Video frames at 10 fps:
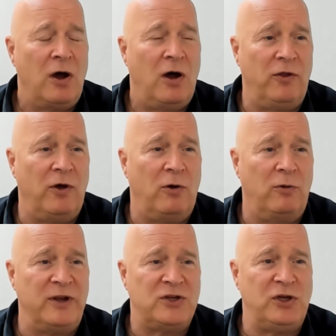on the
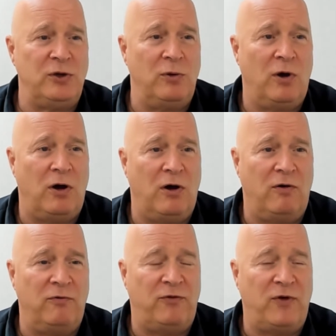whole issue
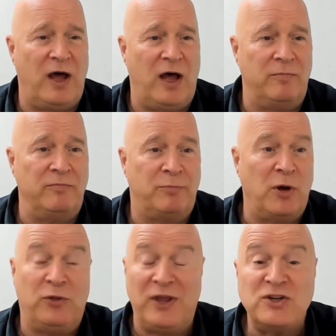of
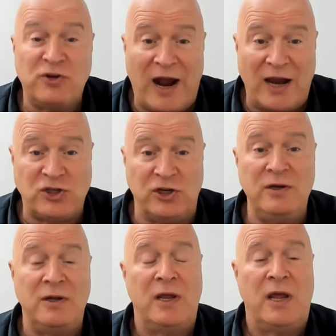both
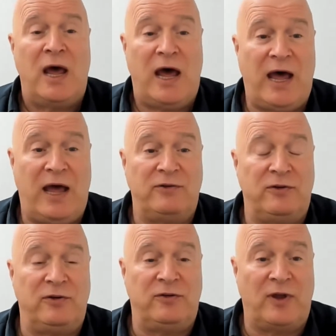interaction
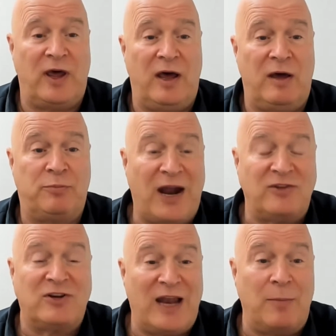and
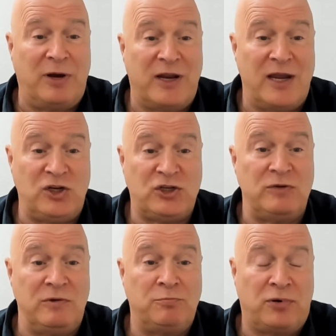practical
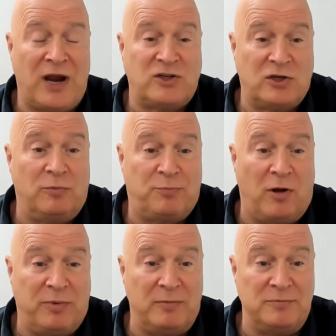application, practical
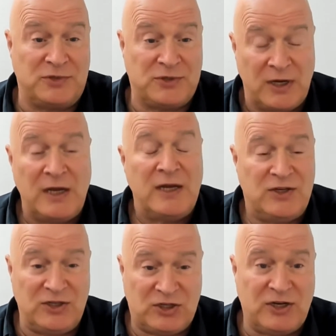problems,
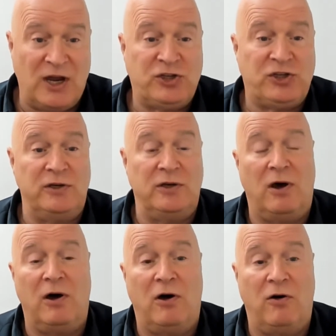discussion
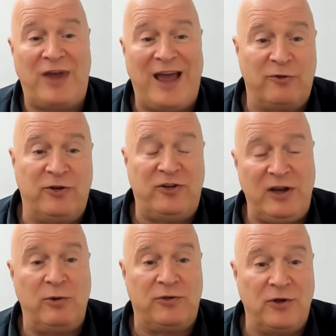of how to
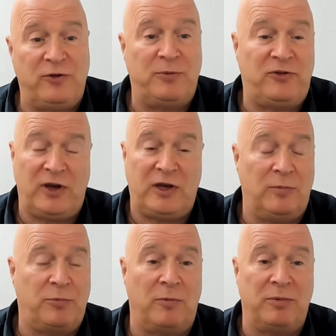deal with those particular
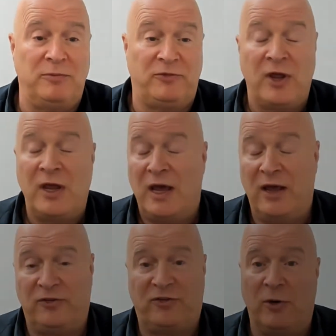problems,
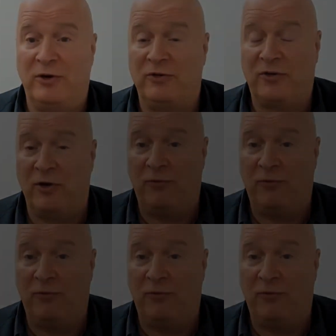and so on and so